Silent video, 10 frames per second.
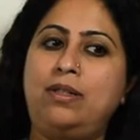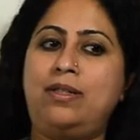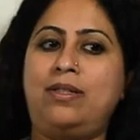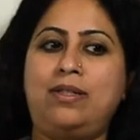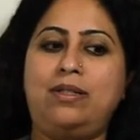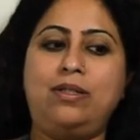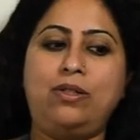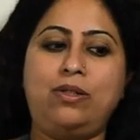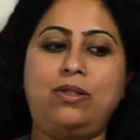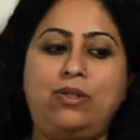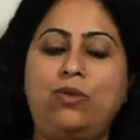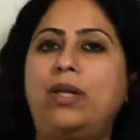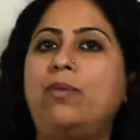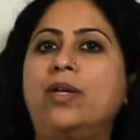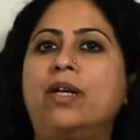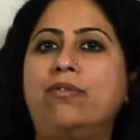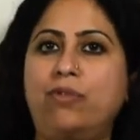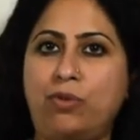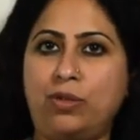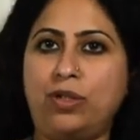this story would
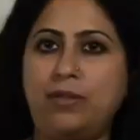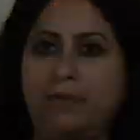unfold.